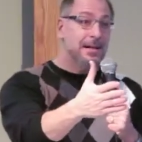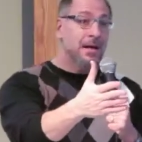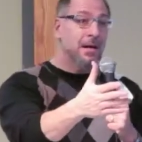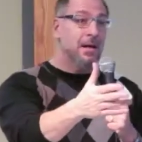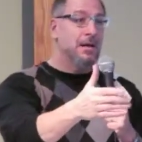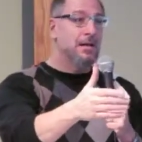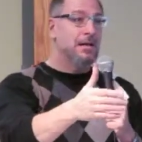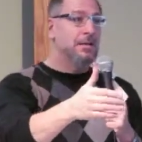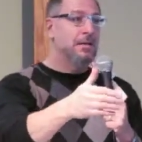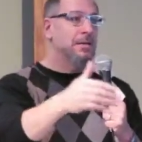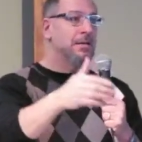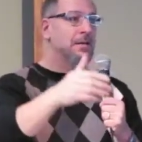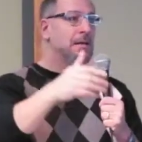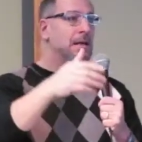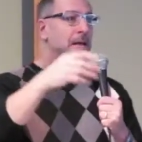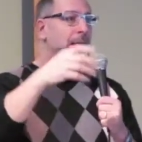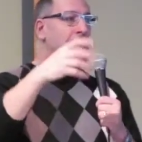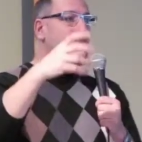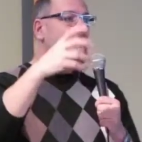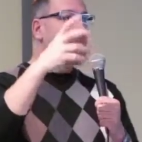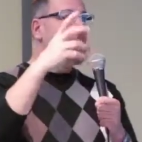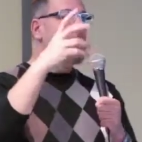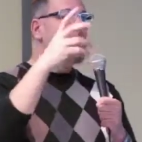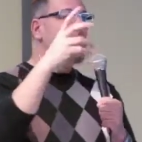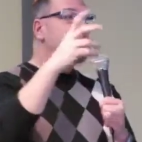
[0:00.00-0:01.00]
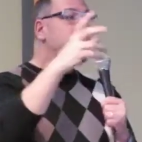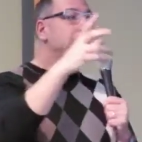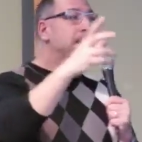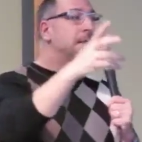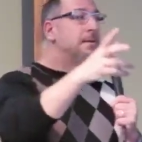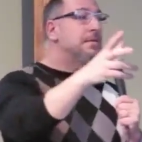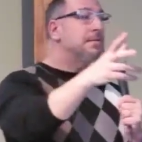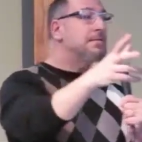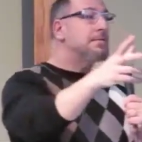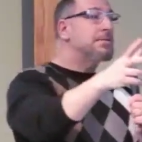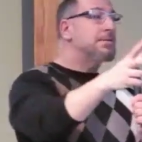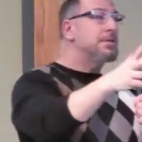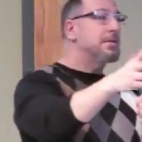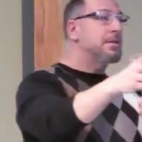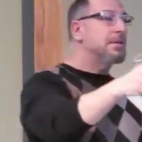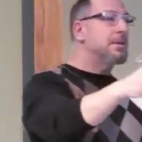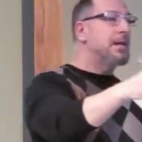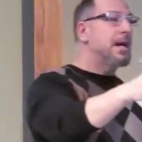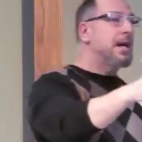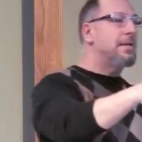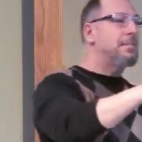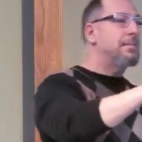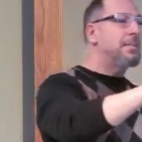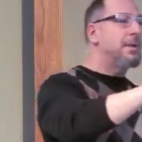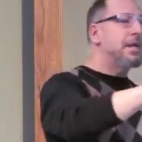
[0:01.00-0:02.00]
garden and eat of the tree of
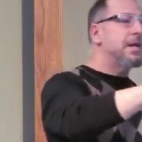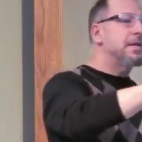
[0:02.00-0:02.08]
life,